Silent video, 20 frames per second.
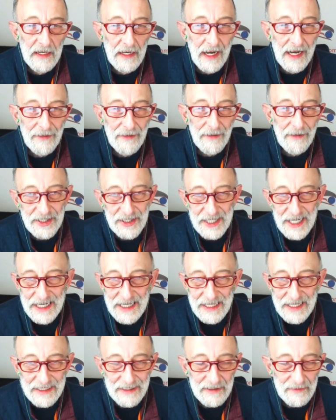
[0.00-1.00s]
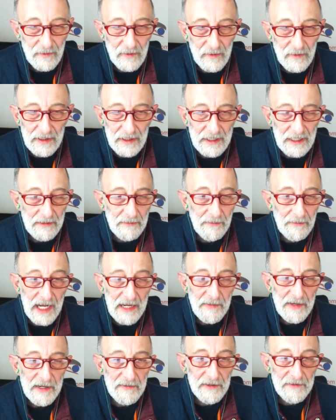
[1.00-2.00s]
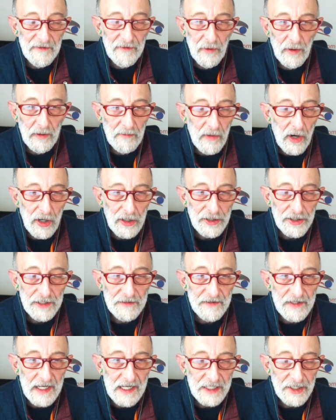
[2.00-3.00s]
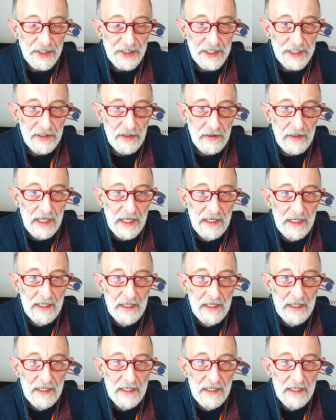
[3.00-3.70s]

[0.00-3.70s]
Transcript: I would say that we're looking maybe before March of next year,